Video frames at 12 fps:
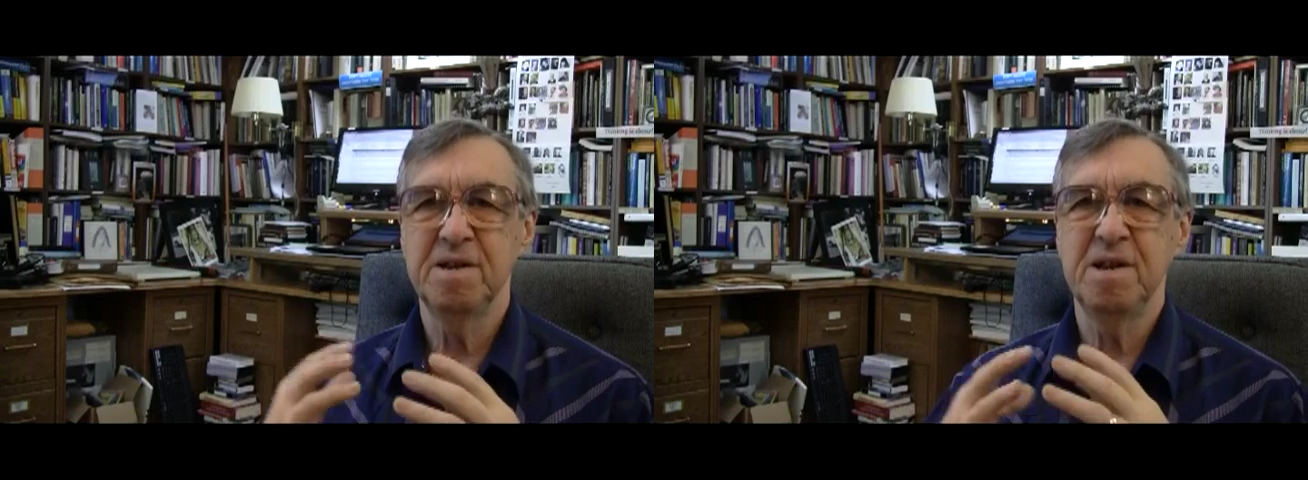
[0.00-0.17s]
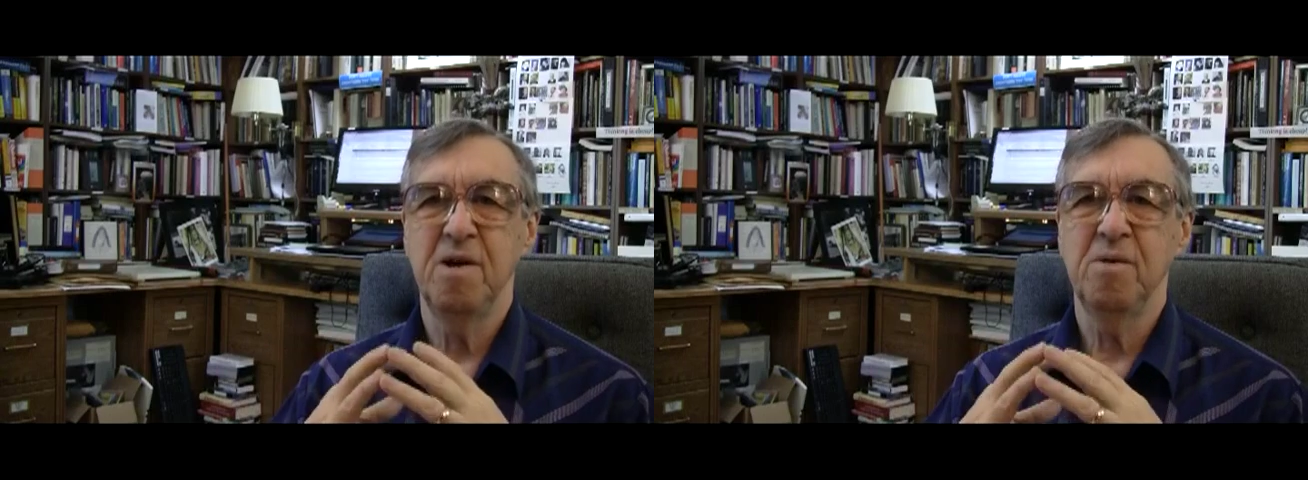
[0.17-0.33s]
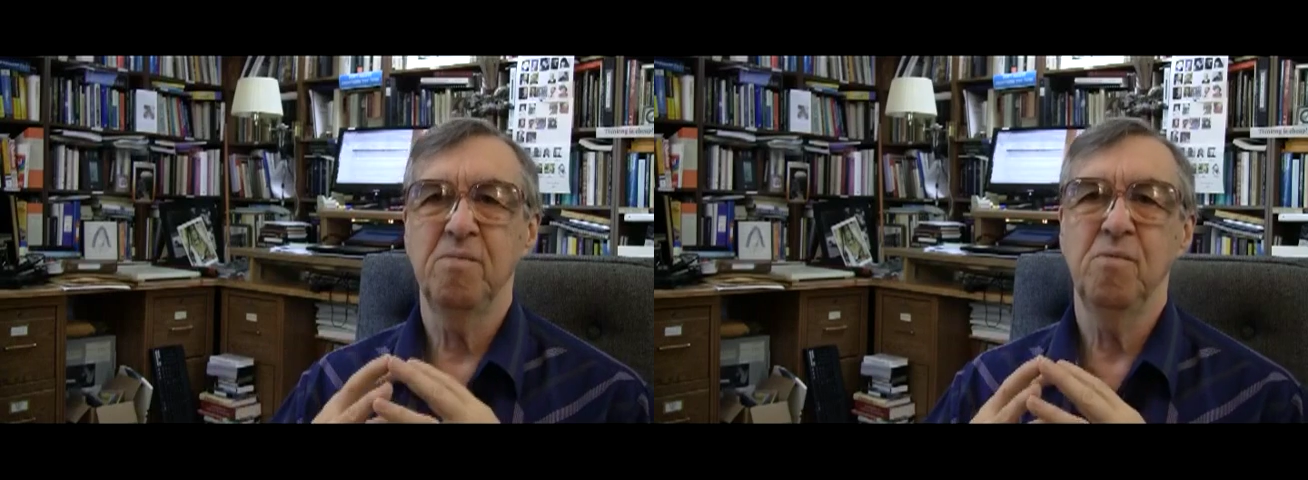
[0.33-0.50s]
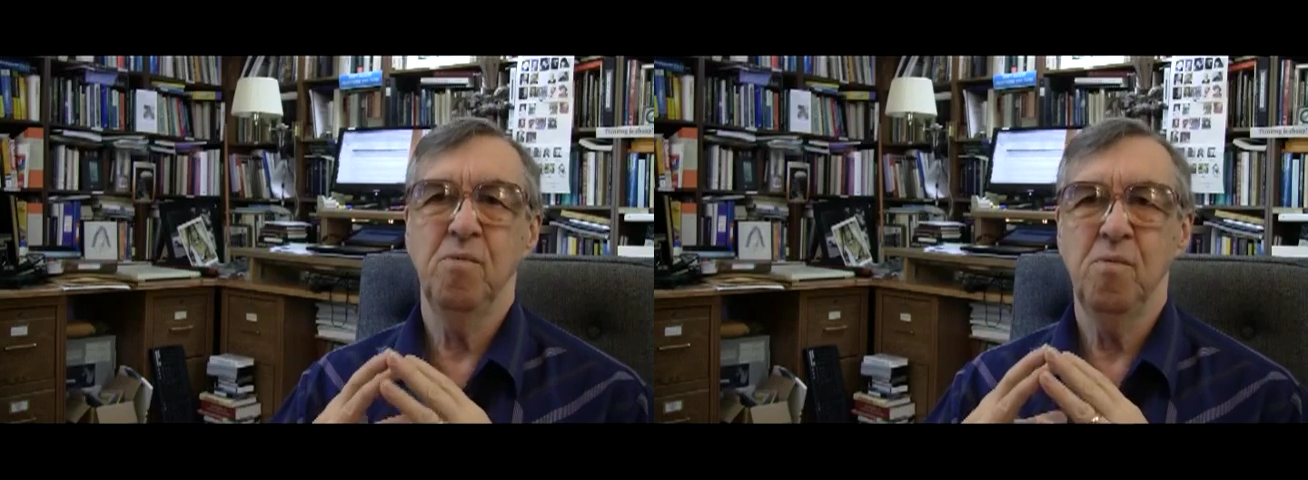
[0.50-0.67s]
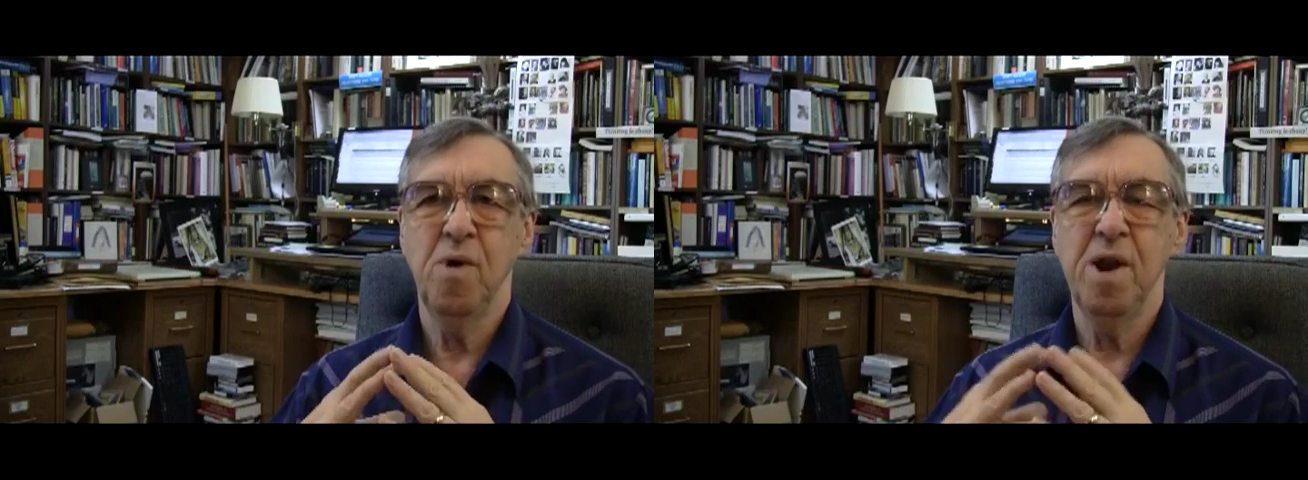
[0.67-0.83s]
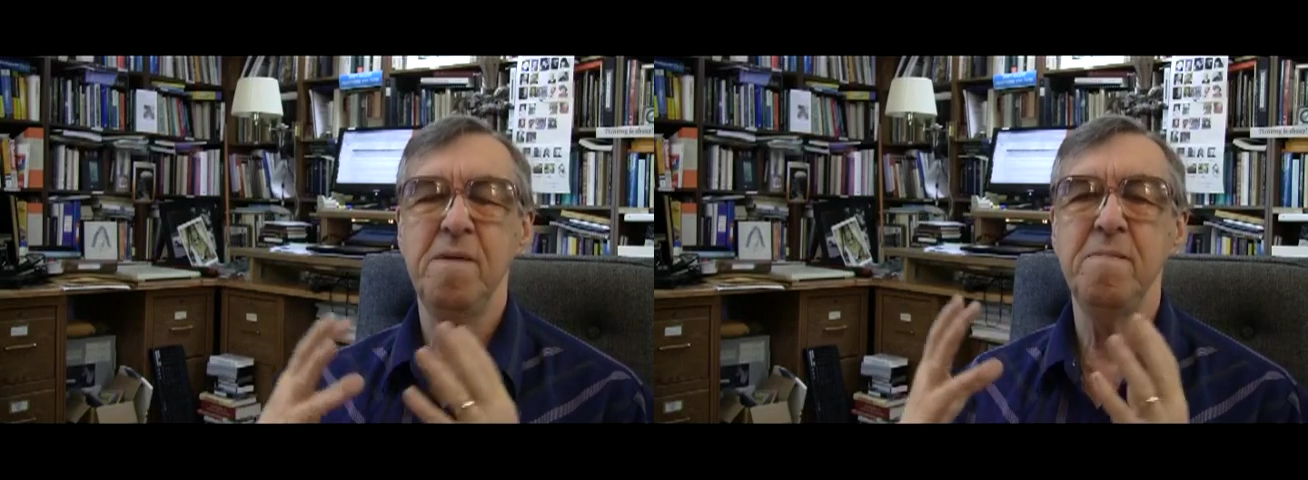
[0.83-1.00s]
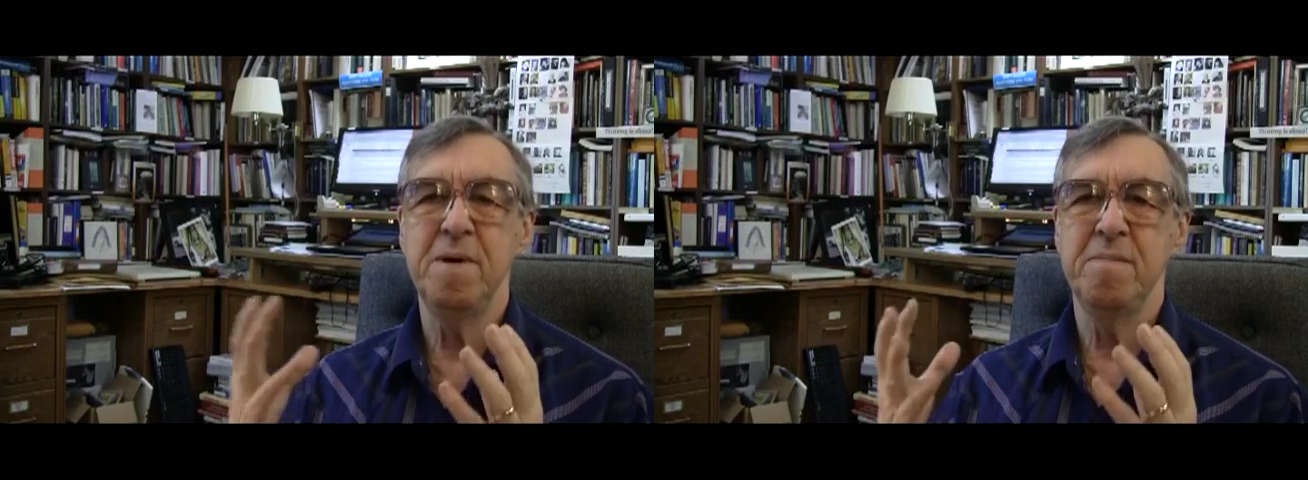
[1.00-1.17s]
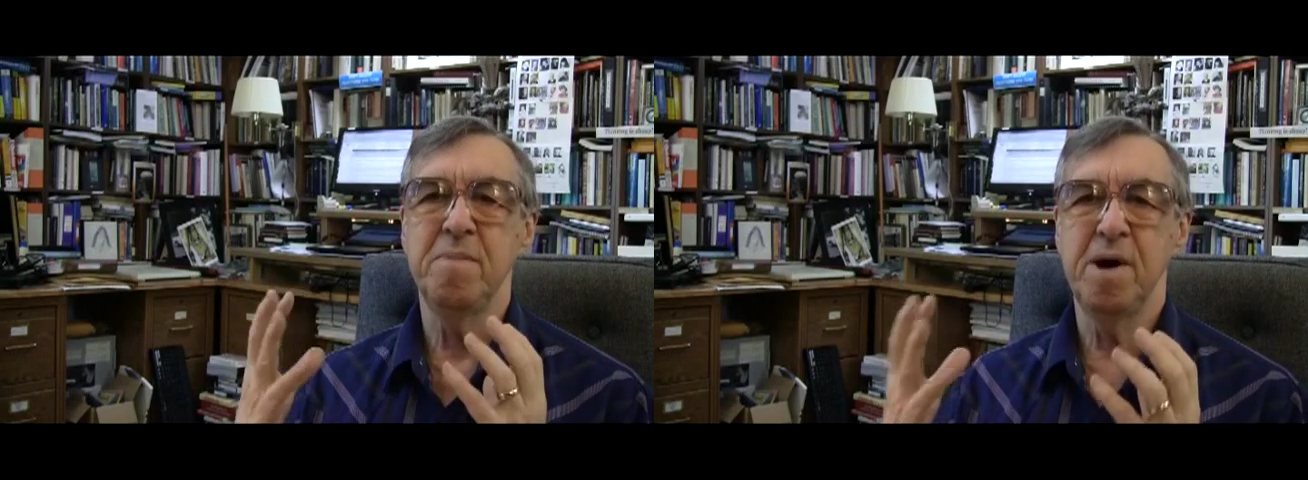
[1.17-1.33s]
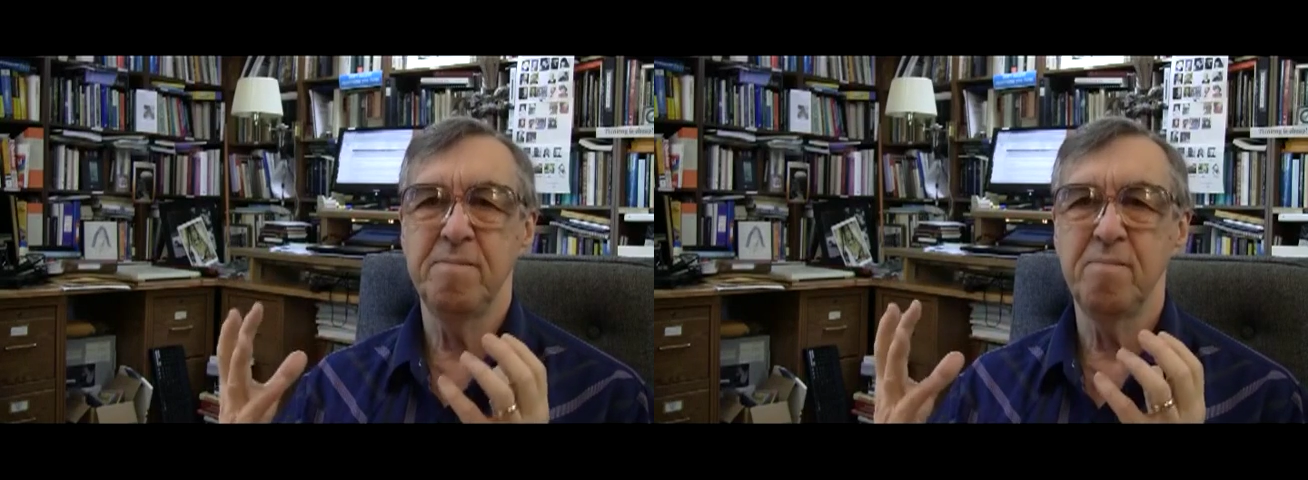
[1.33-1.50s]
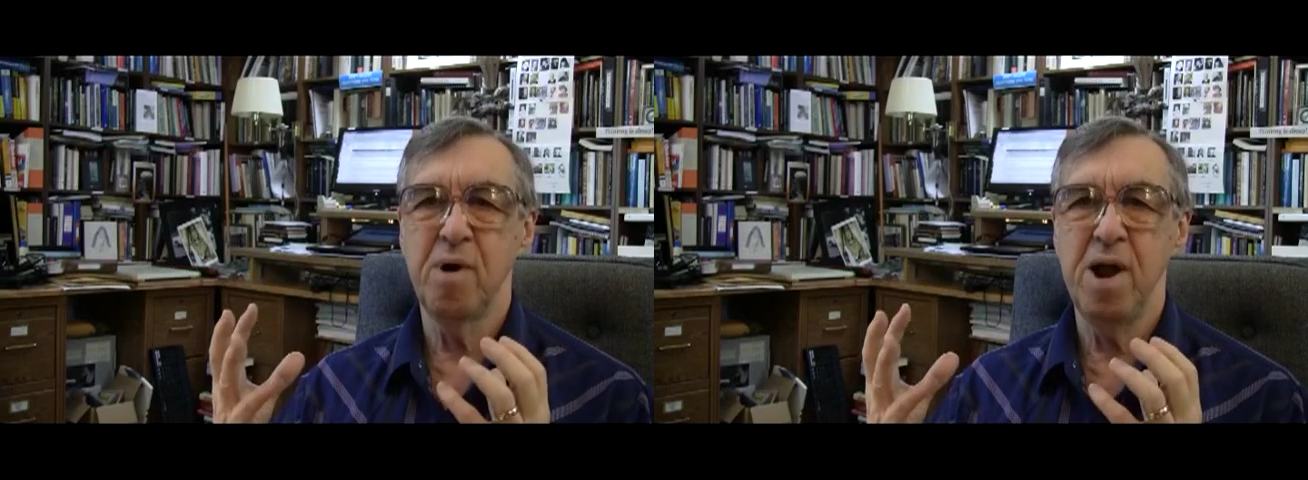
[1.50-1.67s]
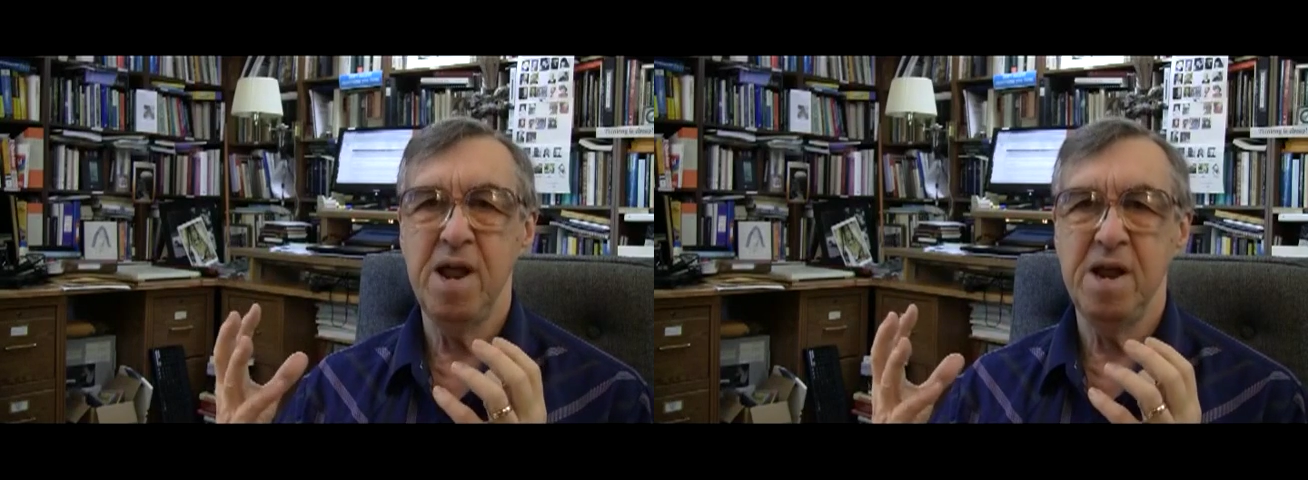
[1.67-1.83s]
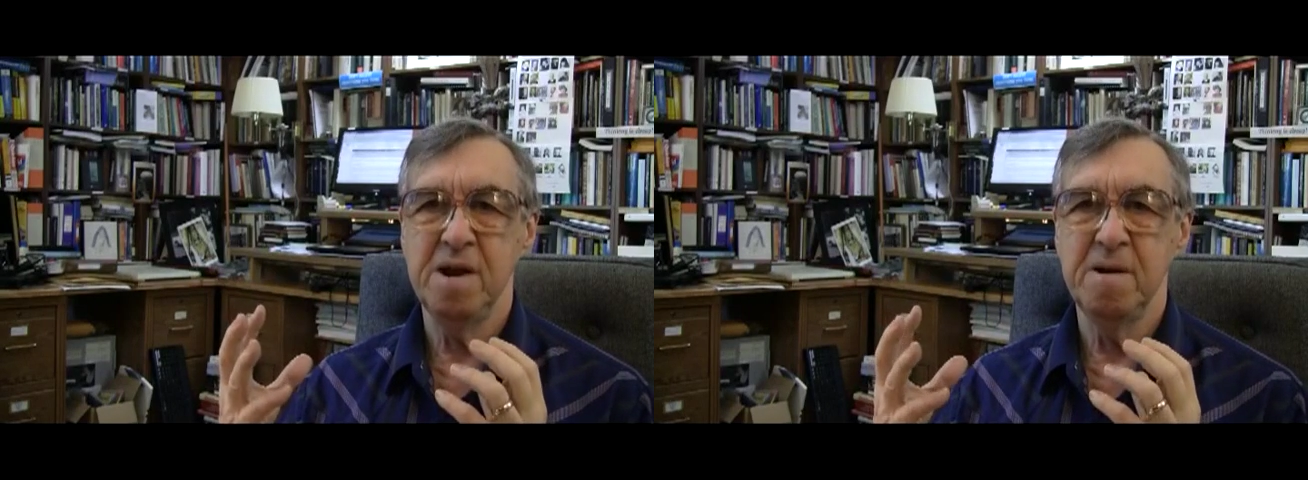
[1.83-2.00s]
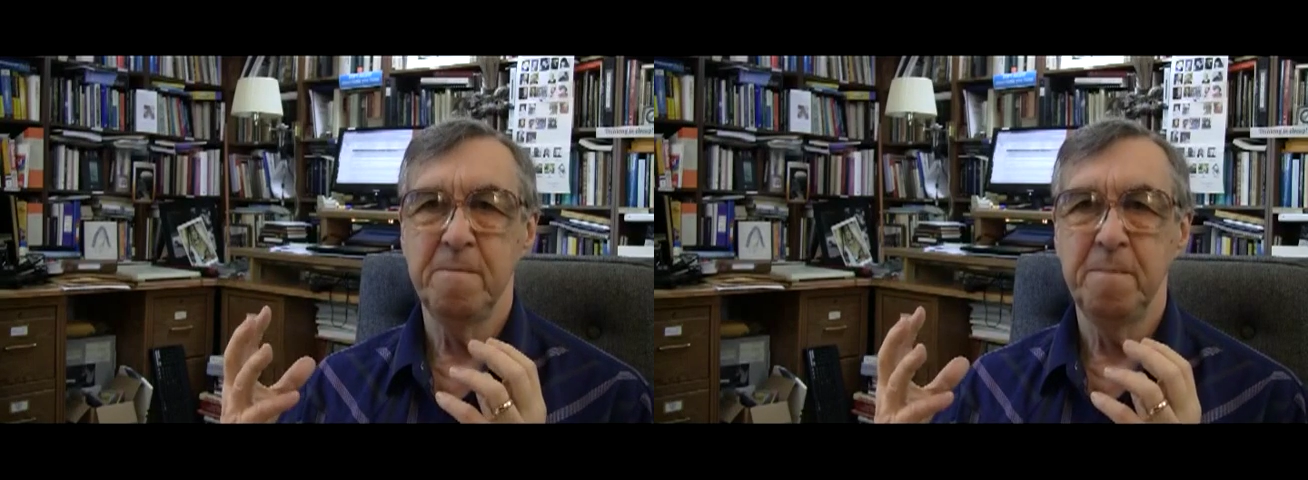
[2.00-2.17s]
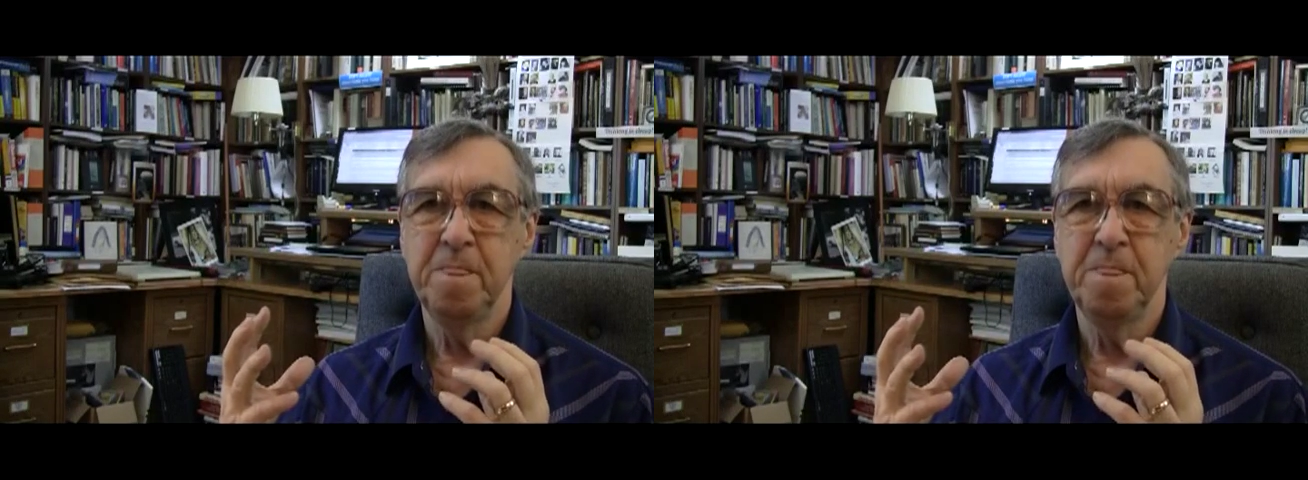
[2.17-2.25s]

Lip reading: Now, what he meant by brain